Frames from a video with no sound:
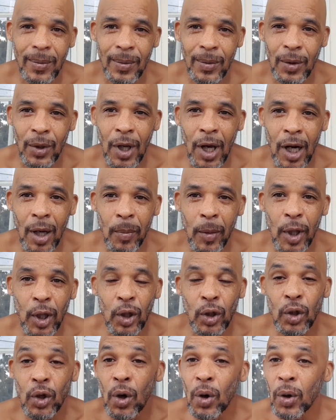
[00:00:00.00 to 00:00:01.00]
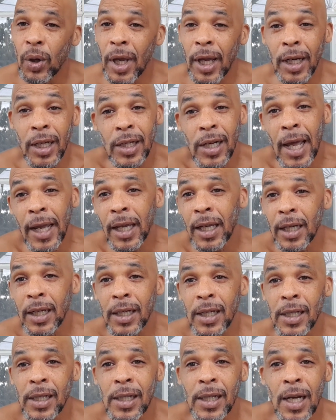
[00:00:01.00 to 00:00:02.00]
You know what I mean? And it's like
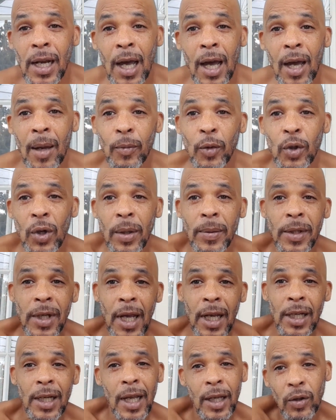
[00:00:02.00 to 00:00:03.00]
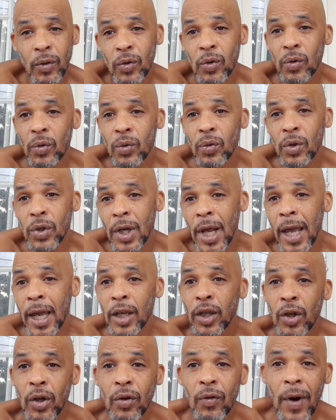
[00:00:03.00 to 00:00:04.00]
Islam, you know what I'm saying? It's like you
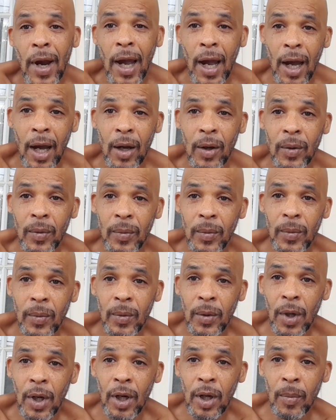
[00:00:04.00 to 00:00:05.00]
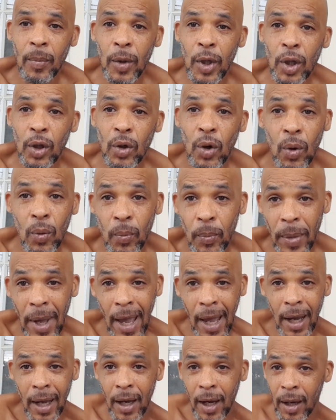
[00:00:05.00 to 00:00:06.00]
stand your ground. You know what I mean? You don't
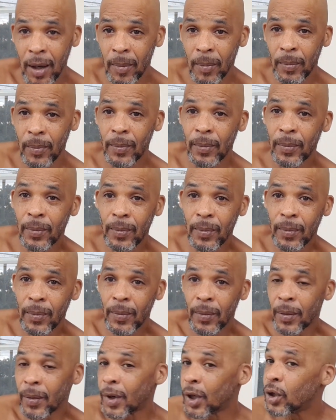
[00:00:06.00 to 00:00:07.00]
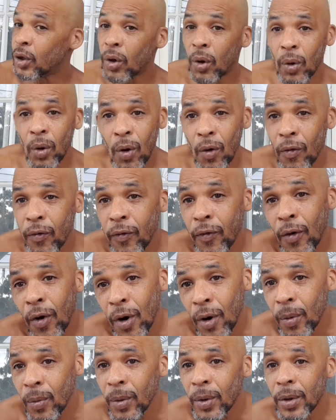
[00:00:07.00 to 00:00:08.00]
back up and you don't go
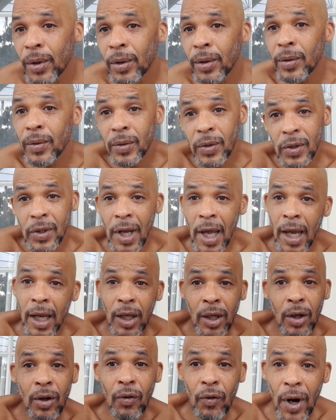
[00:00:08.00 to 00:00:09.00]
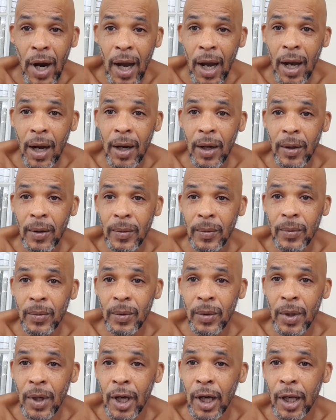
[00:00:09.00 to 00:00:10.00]
forward. You stand your ground. You
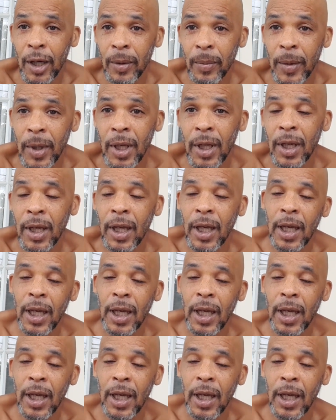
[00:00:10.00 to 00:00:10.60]
know what I mean?